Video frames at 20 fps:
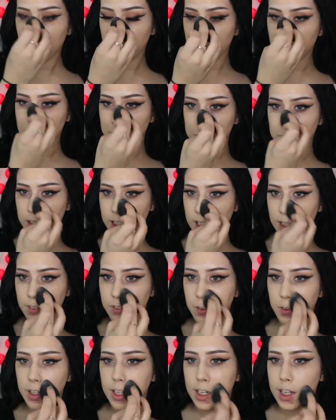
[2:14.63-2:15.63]
What I'm looking
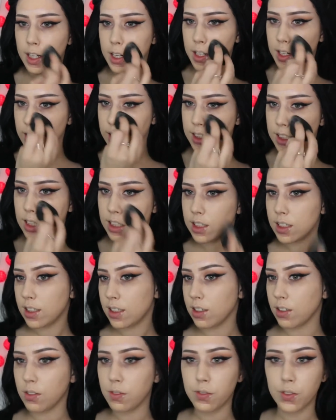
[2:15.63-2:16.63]
for here is that it's
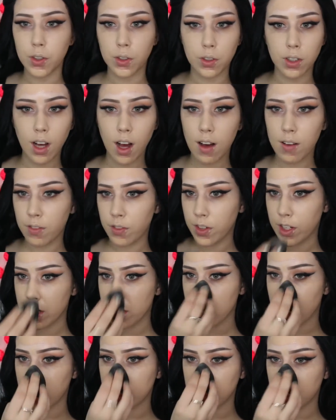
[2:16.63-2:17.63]
still full
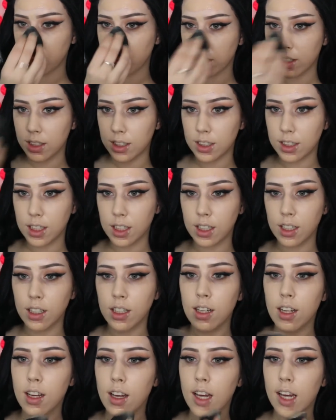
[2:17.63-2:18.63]
coverage, as you can see,
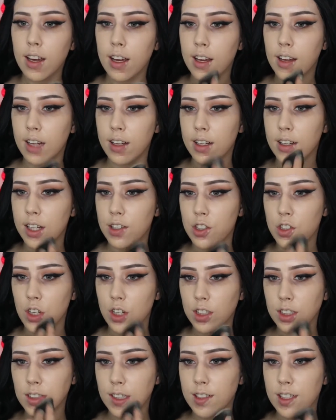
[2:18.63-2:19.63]
and it
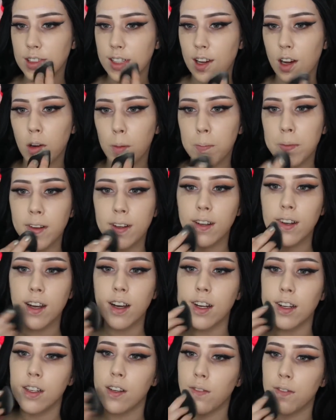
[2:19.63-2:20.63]
just is helping
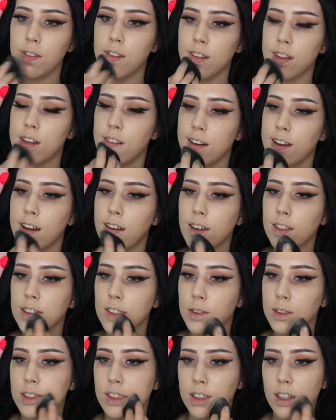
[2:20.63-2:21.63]
kind of thin it out
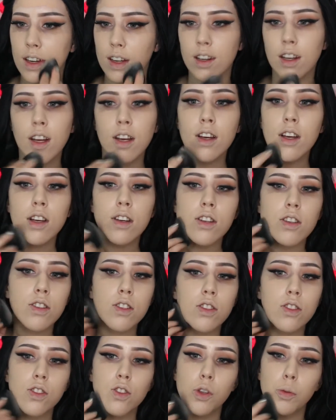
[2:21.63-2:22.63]
so it's not
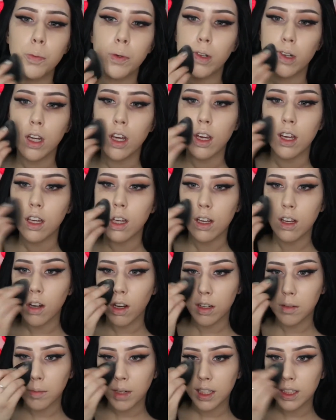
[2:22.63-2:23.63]
super cakey
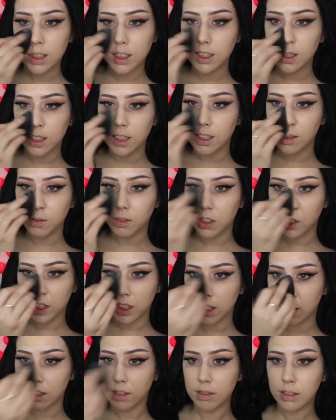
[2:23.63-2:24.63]
on my skin, which
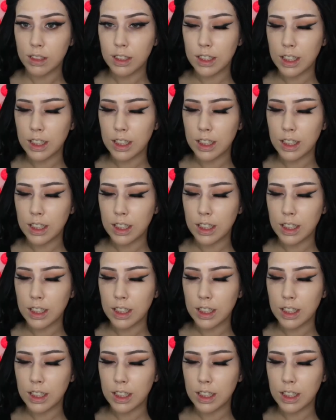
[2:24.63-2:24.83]
is